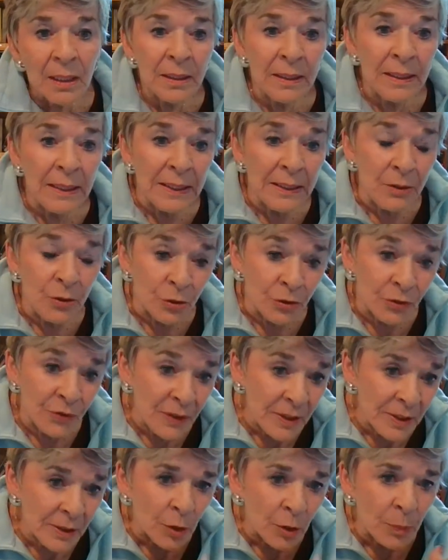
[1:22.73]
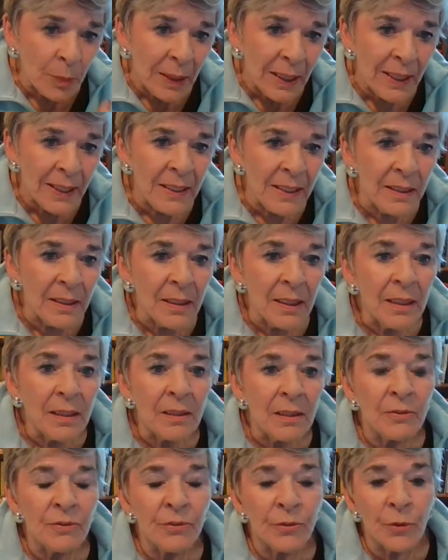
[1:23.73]
in your physical body
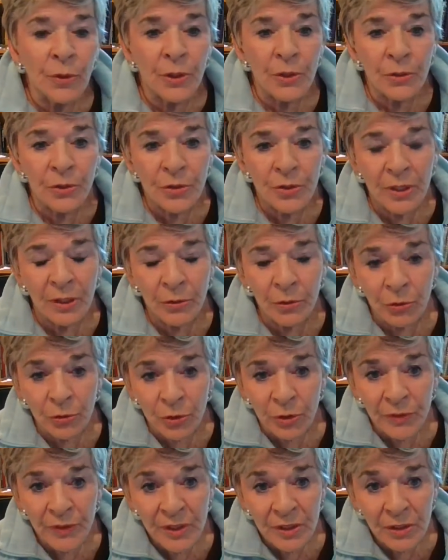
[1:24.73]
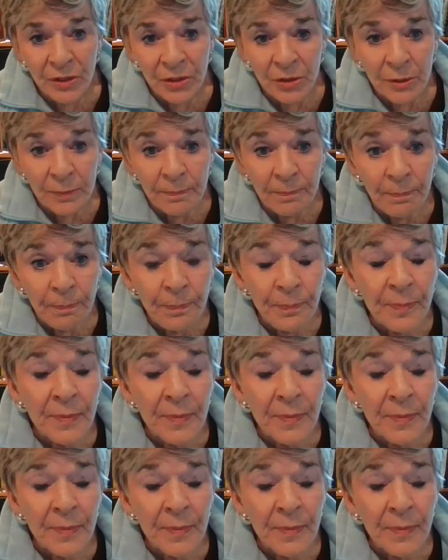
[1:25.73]
for your central nervous system